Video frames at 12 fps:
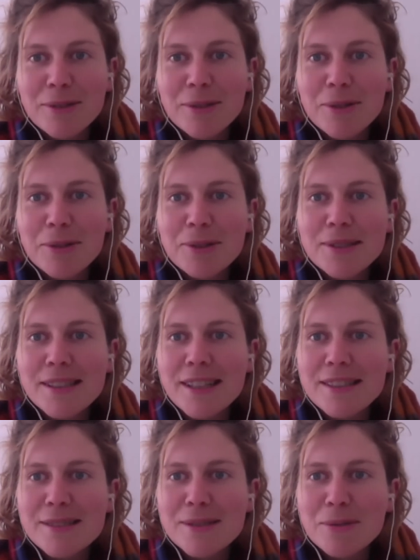course
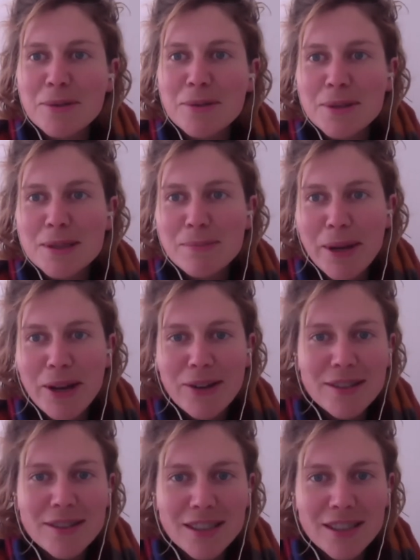at school was
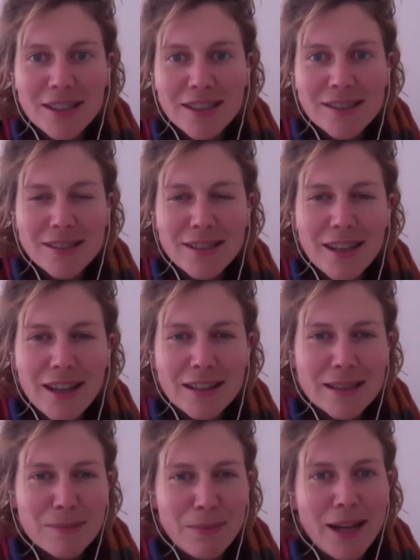biology, because it
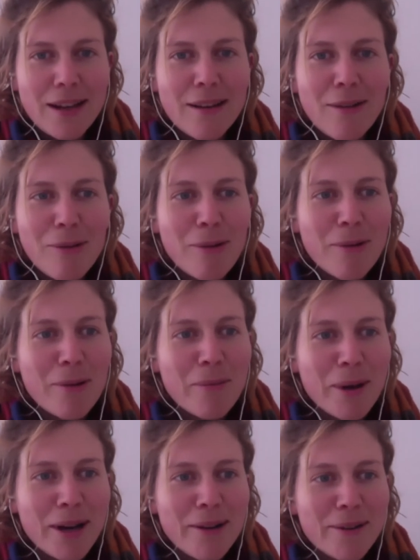explained all
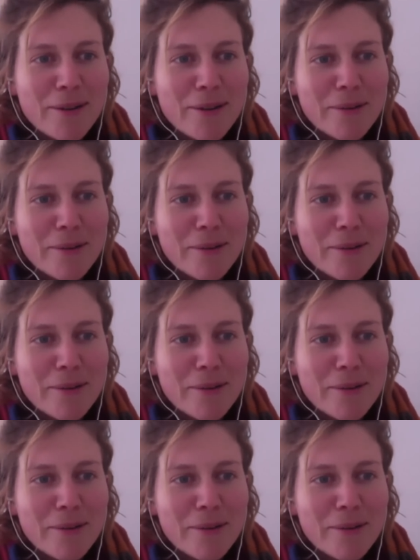about,